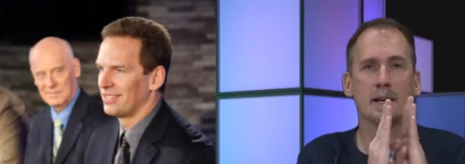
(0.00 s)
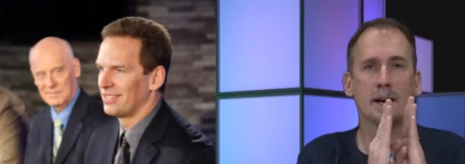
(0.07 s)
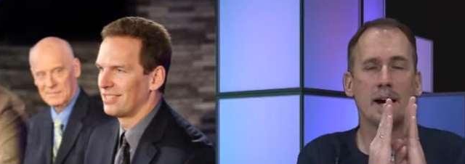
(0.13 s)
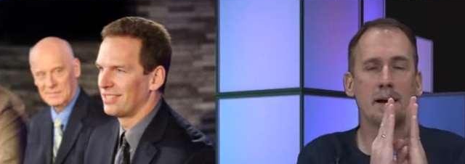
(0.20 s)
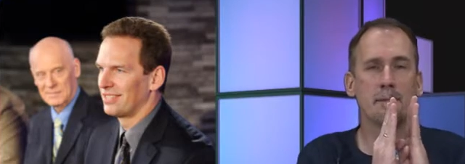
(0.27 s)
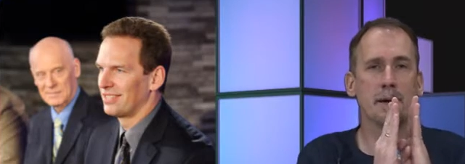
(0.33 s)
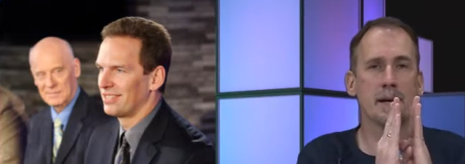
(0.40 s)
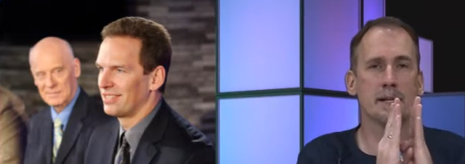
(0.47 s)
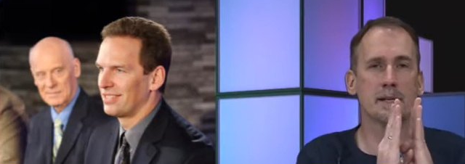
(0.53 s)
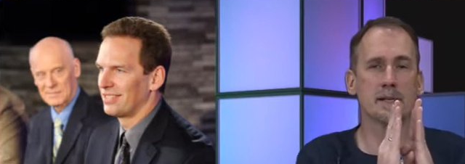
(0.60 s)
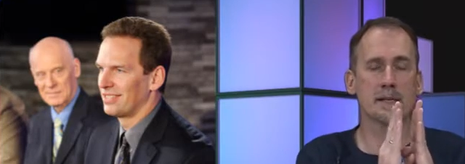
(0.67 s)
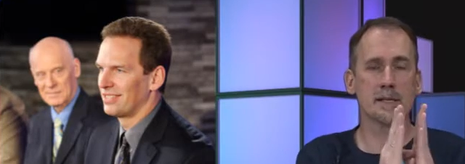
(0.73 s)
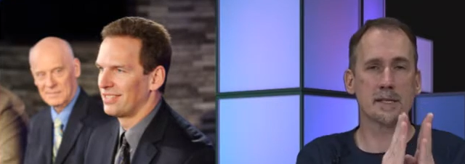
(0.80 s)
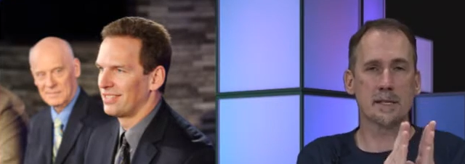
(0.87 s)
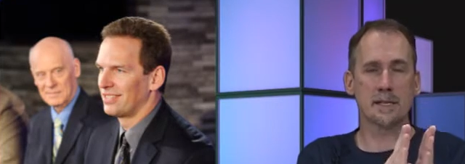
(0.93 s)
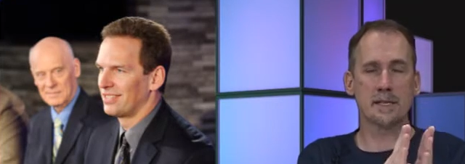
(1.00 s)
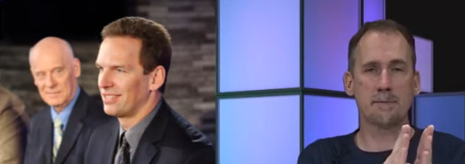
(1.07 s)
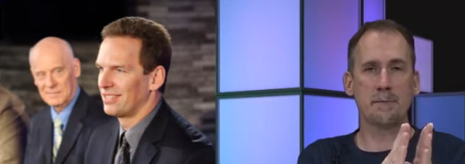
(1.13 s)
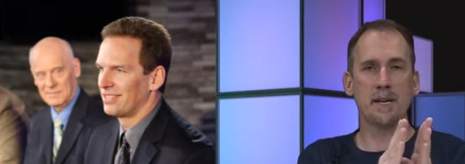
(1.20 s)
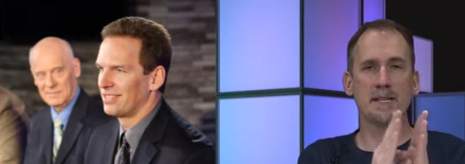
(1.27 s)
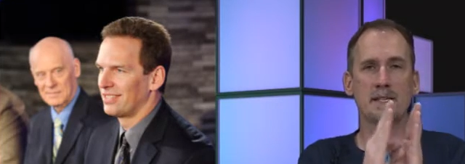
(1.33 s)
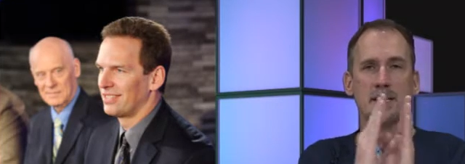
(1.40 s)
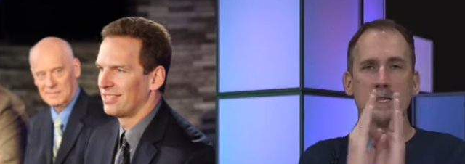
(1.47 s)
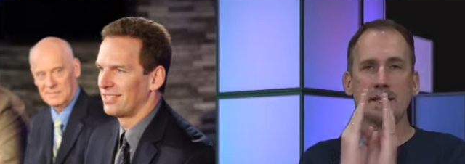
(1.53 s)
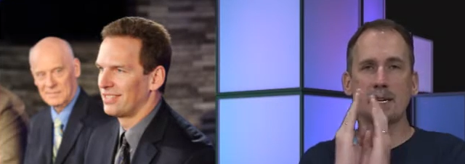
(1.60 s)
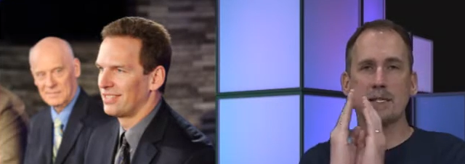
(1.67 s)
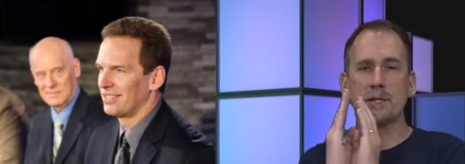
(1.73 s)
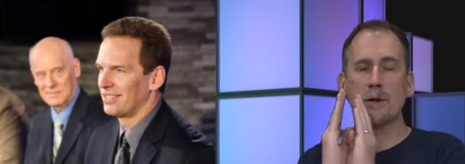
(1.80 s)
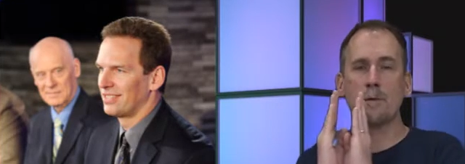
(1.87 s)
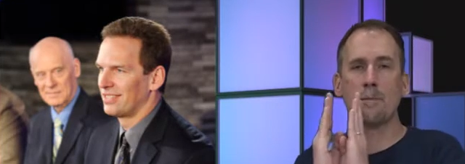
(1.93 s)
Speaker 1: God makes species
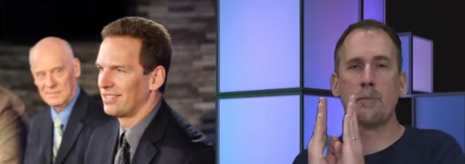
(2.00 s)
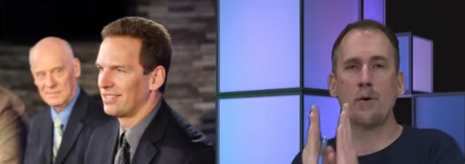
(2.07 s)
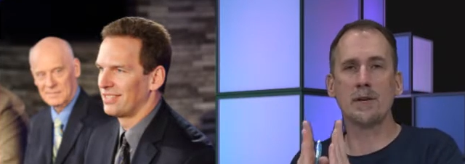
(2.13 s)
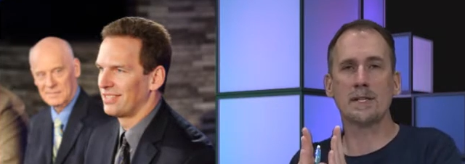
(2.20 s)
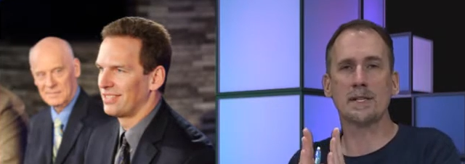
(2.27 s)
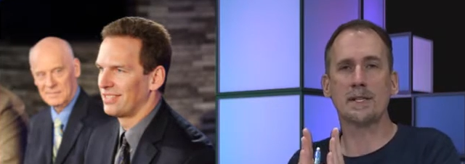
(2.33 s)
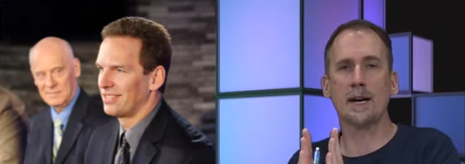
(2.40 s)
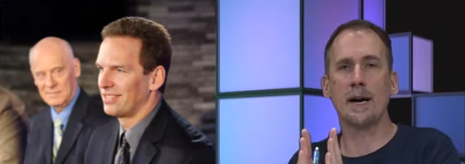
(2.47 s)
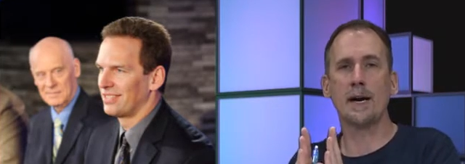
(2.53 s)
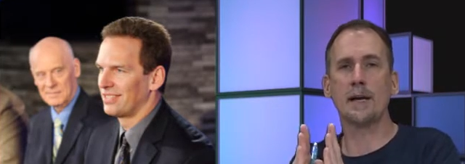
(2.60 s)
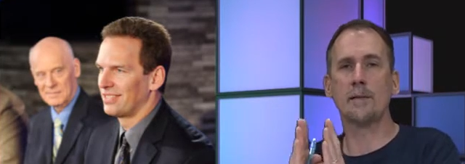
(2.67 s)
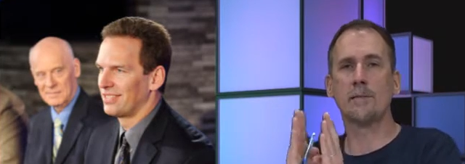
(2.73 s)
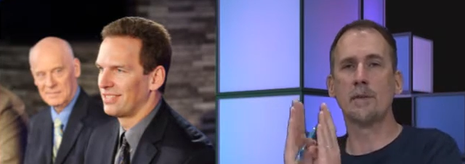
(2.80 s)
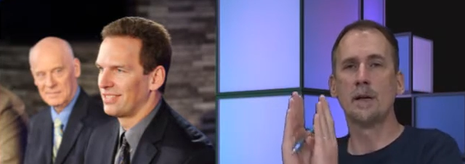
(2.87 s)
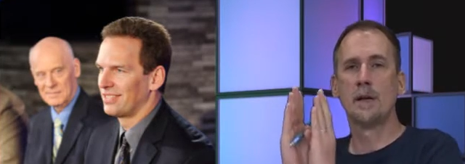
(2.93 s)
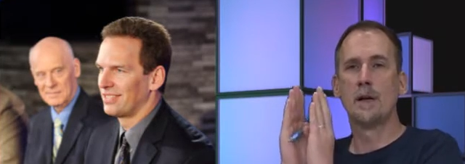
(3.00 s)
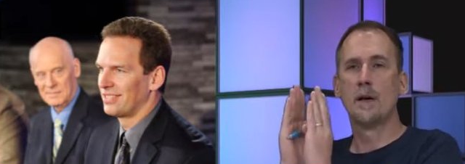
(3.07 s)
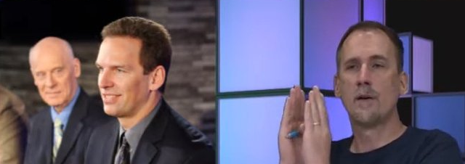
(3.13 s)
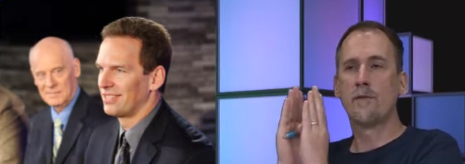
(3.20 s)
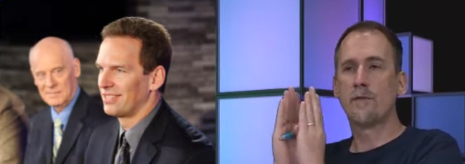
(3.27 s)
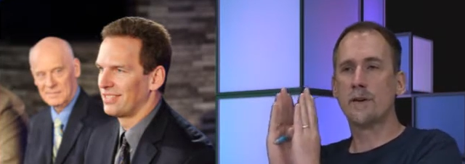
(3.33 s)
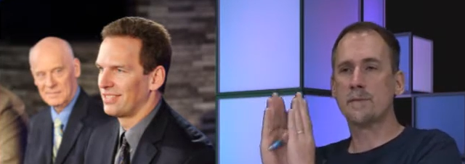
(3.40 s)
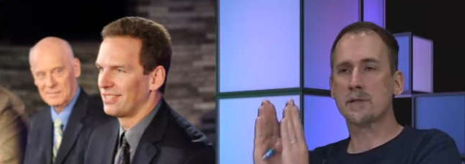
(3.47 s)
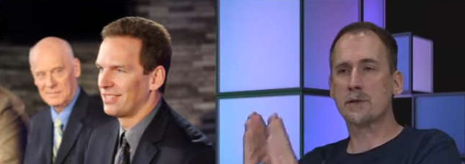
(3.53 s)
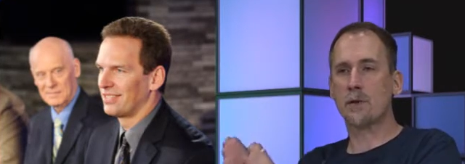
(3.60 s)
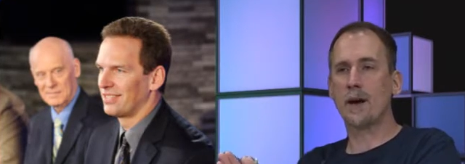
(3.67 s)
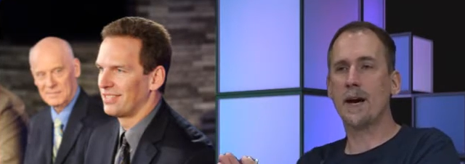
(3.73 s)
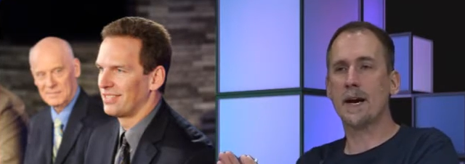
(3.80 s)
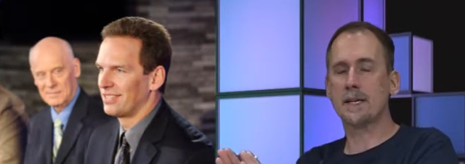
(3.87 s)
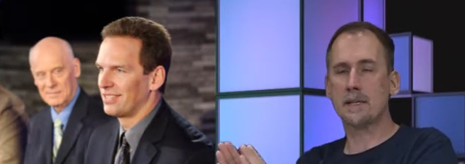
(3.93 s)
at certain points in time from
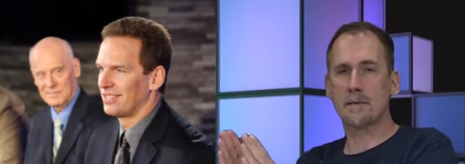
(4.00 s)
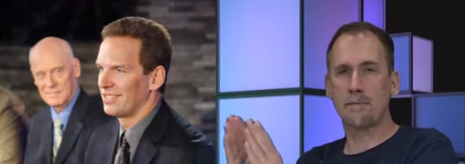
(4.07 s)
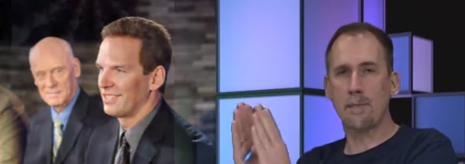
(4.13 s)
scratch